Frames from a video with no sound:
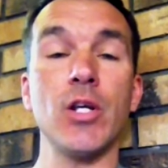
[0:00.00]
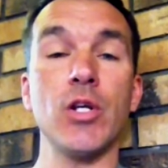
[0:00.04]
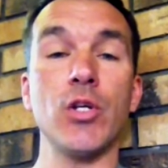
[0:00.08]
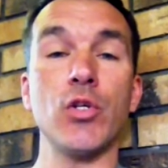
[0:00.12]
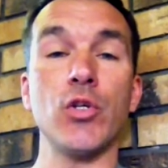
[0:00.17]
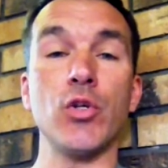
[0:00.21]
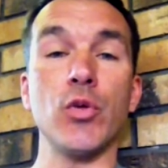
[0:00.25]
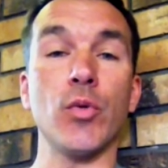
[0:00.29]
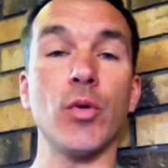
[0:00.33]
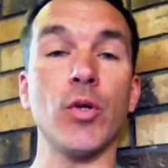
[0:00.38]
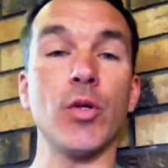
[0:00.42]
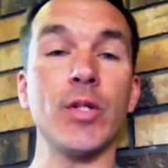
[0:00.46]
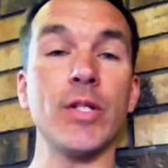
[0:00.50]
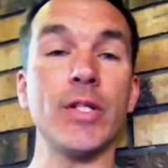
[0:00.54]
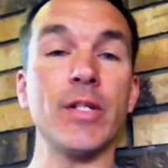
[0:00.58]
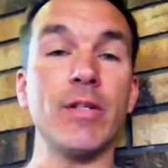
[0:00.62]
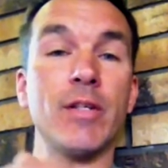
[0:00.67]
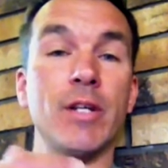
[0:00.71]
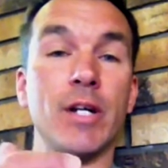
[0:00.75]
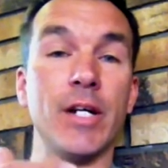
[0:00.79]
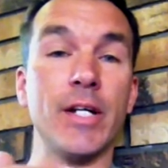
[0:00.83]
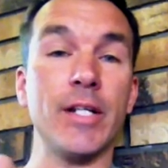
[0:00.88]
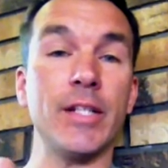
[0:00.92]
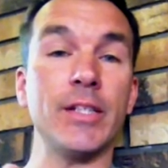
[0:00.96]
You're rolling
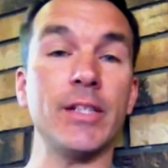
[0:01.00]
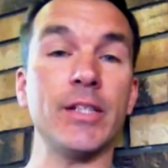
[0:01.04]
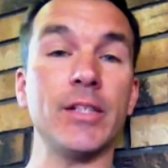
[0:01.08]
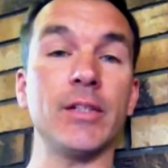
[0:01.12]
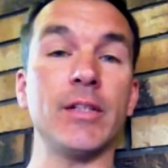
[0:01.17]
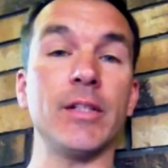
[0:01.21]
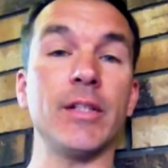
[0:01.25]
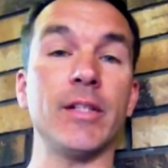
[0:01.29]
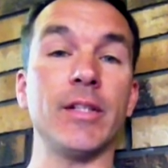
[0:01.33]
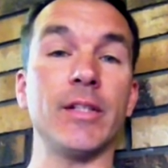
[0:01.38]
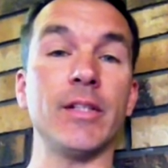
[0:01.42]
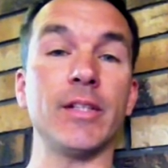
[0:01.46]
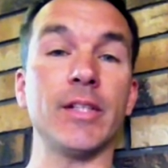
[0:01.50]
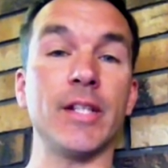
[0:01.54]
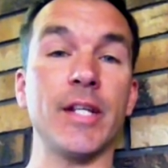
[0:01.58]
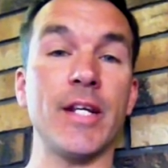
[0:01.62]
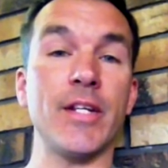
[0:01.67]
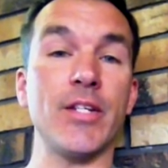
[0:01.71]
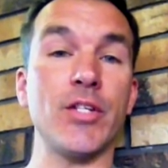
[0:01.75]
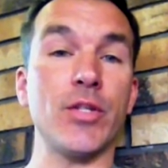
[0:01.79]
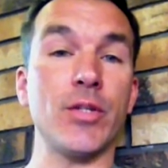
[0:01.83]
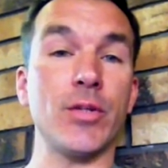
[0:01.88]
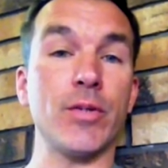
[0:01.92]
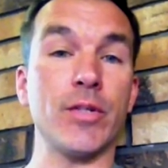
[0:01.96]
dice. In this
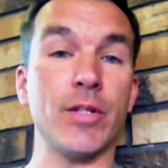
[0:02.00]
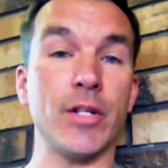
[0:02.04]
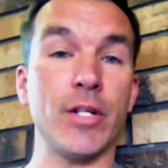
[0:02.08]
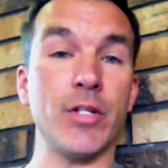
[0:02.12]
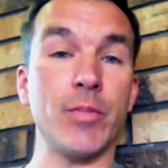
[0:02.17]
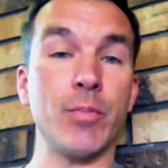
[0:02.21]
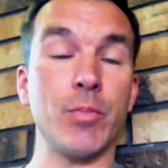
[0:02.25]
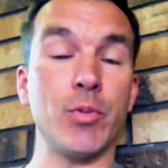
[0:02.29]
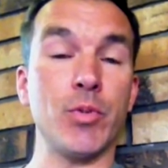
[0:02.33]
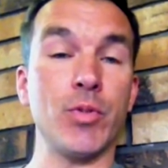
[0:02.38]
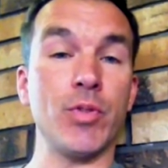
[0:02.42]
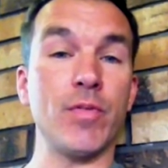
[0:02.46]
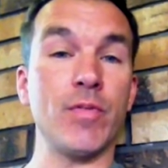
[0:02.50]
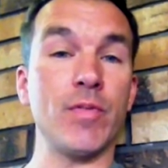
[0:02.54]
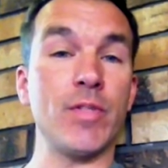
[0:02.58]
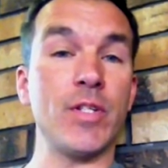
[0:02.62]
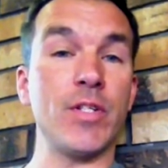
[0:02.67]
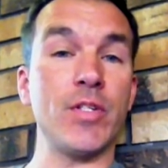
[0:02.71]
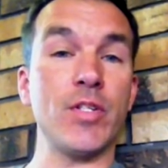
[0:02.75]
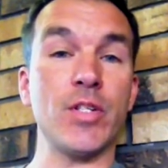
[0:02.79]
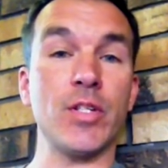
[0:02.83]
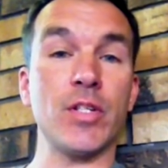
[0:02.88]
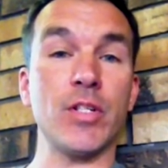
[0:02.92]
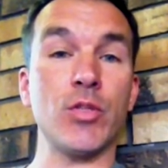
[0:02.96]
case, they're dice pools of
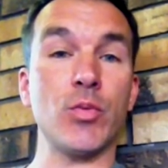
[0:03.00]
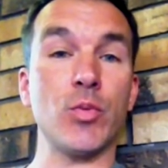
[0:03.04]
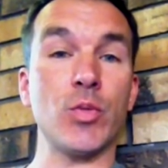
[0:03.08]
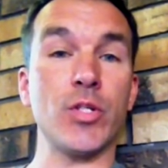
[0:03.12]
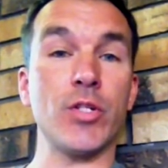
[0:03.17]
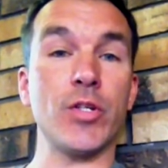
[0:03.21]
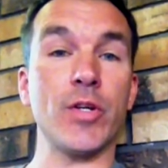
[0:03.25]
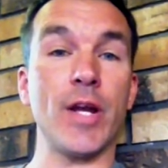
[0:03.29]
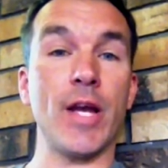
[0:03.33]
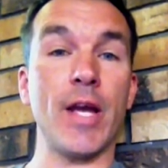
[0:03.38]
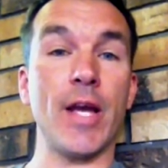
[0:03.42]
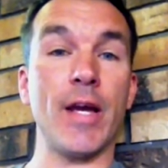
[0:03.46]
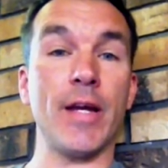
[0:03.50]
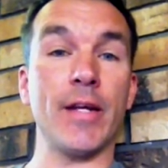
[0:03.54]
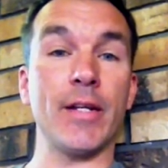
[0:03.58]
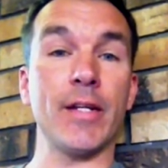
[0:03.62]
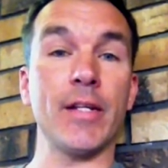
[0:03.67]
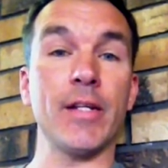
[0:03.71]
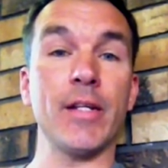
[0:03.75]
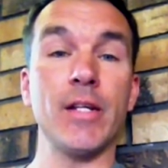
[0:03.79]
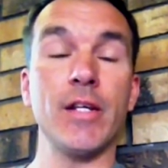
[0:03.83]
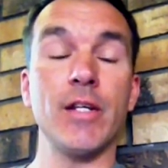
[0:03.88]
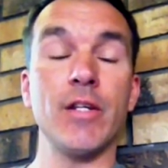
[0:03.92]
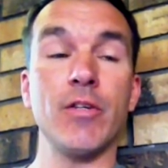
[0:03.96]
d6, which you're
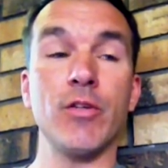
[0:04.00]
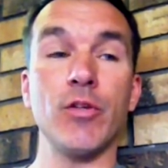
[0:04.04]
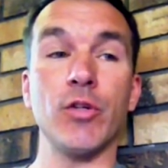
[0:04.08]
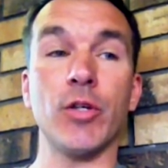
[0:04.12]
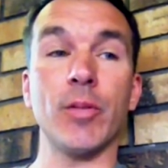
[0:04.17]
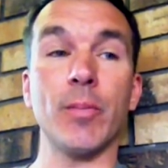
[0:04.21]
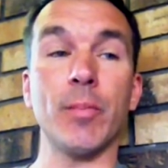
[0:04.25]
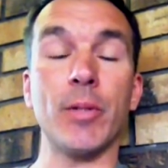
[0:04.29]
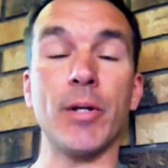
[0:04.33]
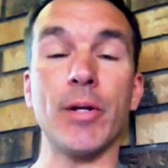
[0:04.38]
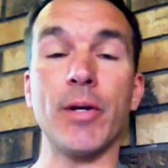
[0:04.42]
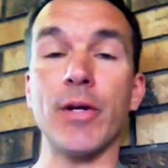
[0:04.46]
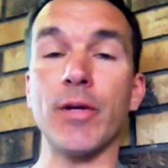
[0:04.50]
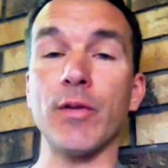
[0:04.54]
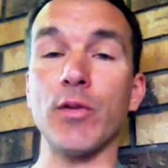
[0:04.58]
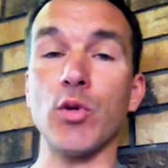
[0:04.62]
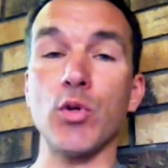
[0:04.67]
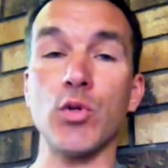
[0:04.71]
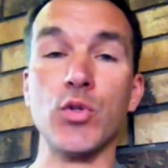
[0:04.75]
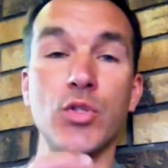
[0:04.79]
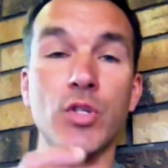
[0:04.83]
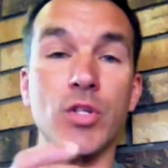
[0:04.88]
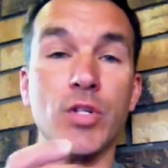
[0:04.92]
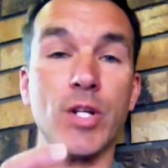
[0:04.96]
adding. You're comparing
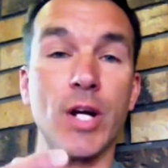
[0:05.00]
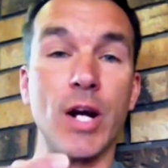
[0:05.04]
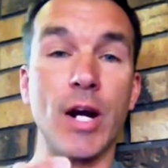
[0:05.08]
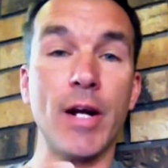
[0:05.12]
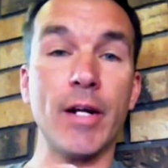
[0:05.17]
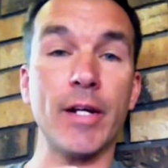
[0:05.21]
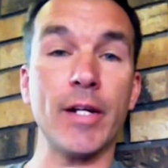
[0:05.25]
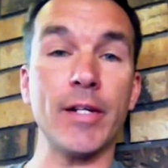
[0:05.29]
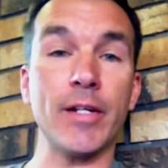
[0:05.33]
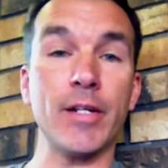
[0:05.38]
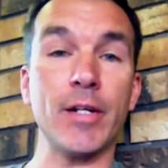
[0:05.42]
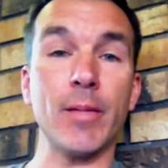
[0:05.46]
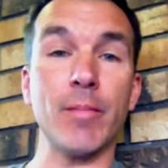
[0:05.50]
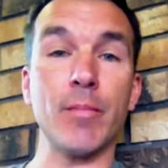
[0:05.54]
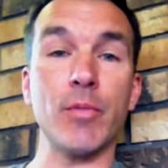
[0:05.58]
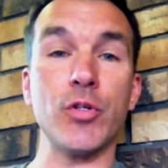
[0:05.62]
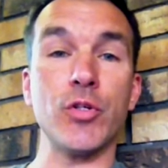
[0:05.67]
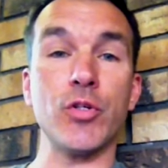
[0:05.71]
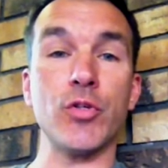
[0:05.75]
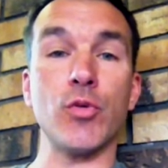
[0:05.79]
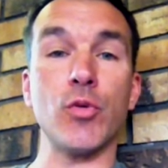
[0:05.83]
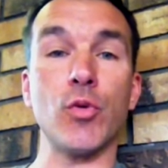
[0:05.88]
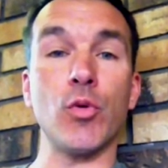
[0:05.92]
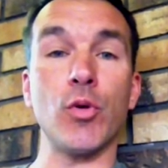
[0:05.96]
those to target
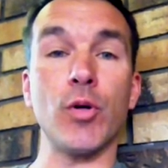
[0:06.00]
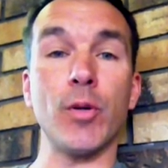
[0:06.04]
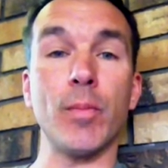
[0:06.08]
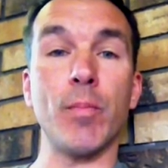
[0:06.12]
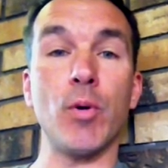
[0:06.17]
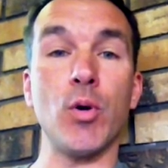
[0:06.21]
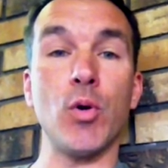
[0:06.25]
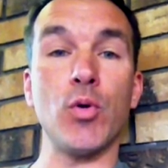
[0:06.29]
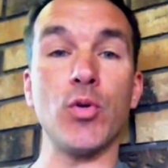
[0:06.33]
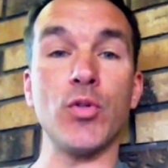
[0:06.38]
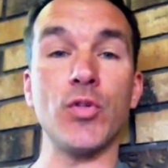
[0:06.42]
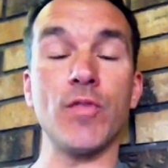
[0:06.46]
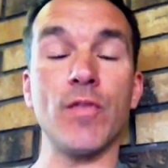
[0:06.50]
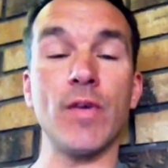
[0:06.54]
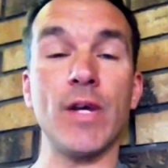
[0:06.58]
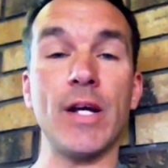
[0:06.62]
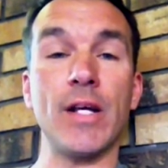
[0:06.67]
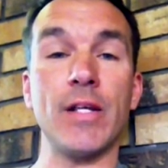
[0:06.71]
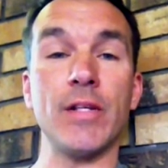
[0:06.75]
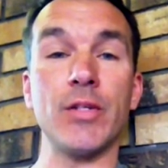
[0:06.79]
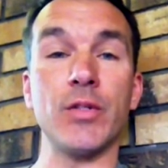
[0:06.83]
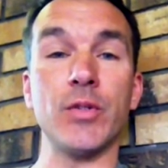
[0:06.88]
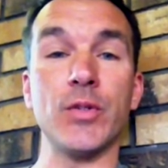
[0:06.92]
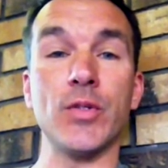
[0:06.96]
numbers or opposed
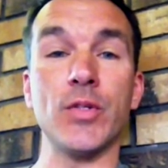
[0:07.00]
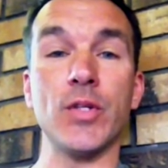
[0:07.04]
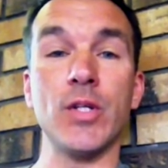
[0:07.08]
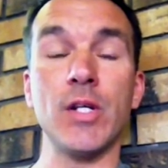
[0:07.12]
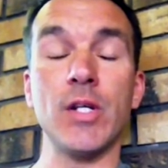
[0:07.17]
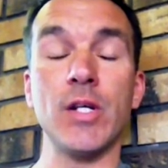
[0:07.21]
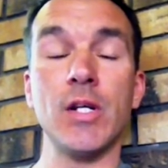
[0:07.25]
values.